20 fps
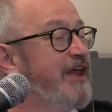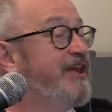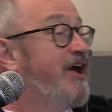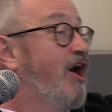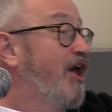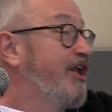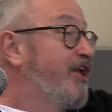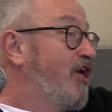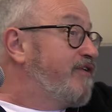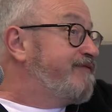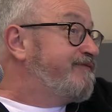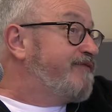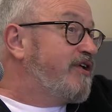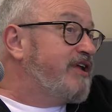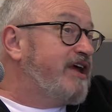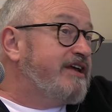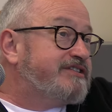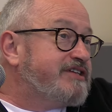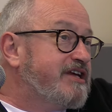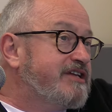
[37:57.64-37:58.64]
and I, and I
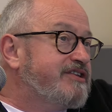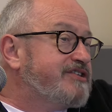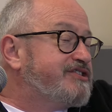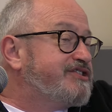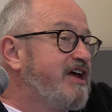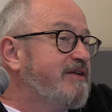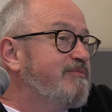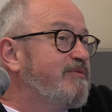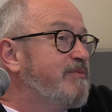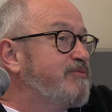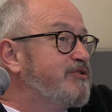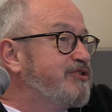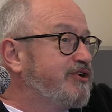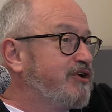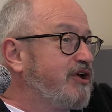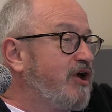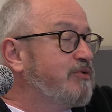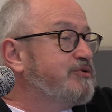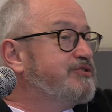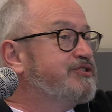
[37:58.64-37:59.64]
find it's in the same way with the
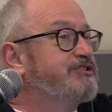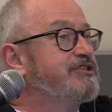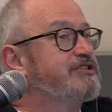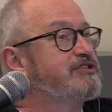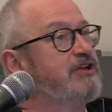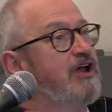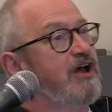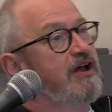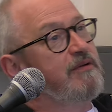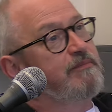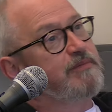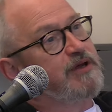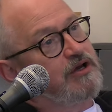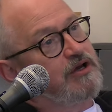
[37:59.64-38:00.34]
ghosts. It's like